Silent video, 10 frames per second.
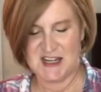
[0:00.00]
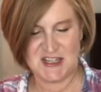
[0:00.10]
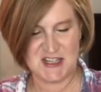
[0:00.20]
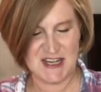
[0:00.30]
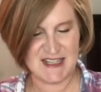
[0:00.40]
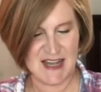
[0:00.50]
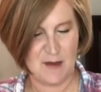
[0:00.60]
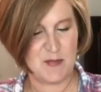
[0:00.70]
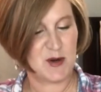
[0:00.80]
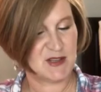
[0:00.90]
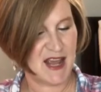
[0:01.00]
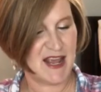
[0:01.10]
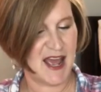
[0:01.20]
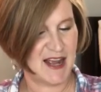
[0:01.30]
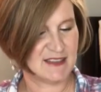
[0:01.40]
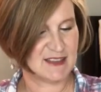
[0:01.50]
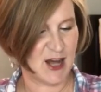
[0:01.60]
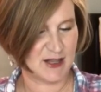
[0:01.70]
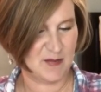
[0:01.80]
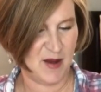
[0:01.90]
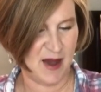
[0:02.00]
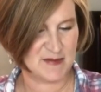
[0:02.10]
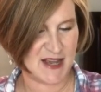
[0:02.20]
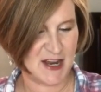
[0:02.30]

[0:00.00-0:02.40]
She said birthday cake lollipops.